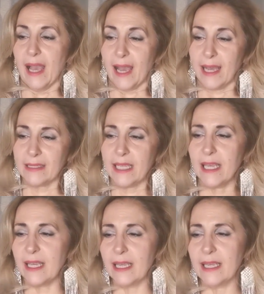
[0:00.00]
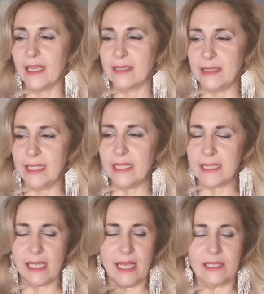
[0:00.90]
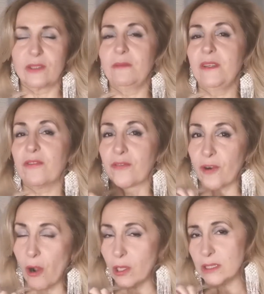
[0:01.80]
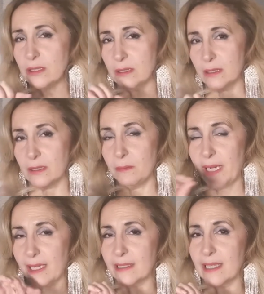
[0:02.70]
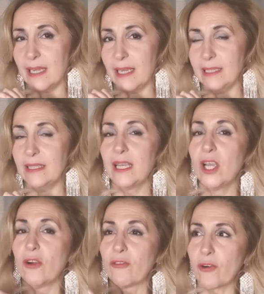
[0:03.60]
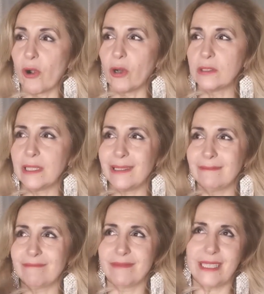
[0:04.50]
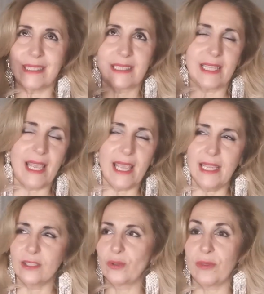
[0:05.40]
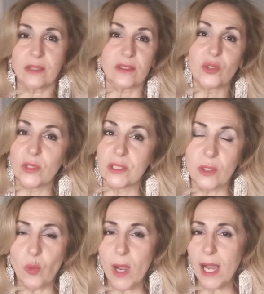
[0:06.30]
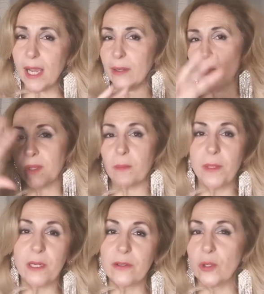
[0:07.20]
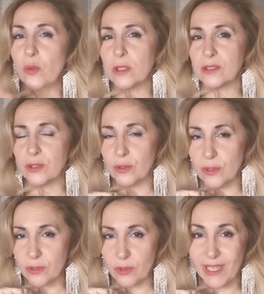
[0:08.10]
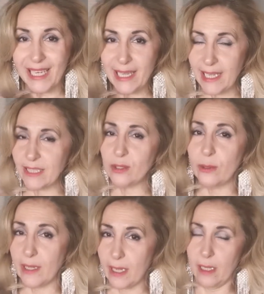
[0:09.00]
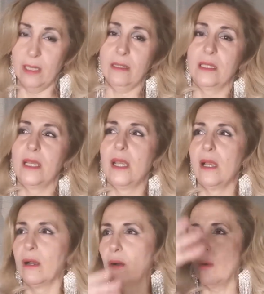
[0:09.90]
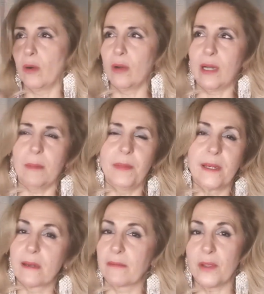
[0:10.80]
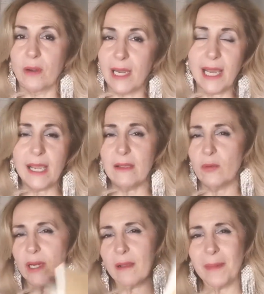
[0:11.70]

And this, it has to be from, on the back side, from, let's say, 2021, or the period you want to clean, to heal, or a period of your life, whatever.